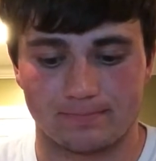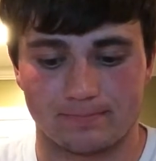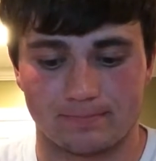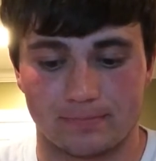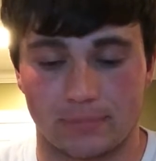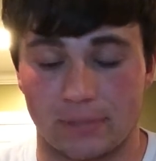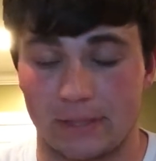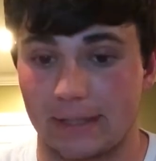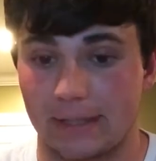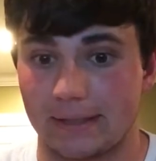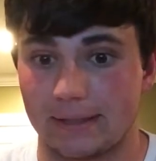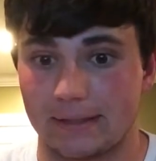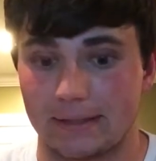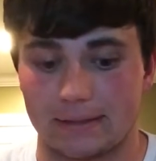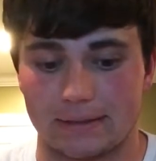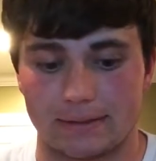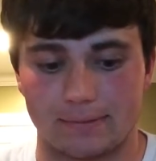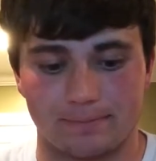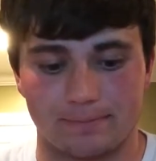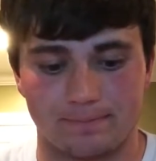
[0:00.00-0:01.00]
But
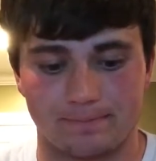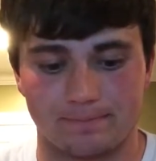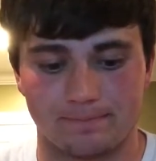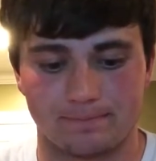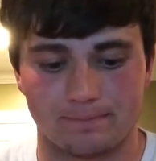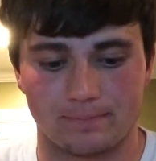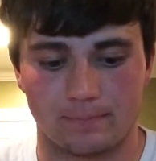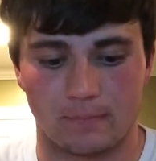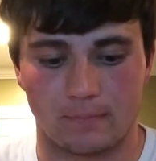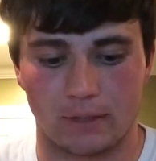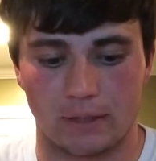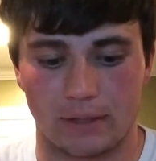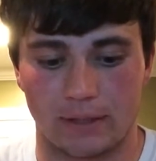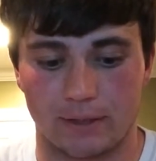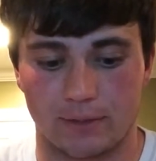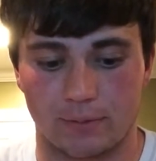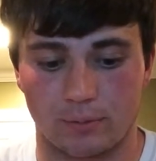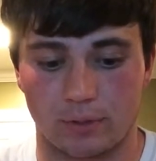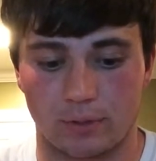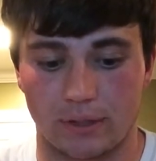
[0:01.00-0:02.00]
it
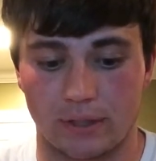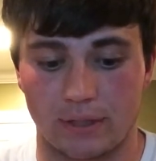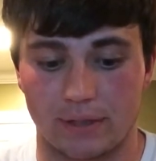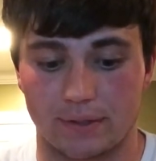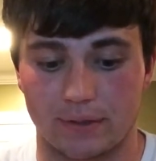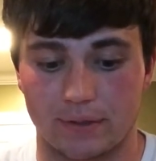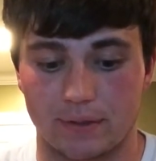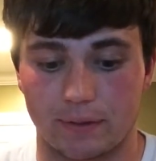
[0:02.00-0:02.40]
is what it is.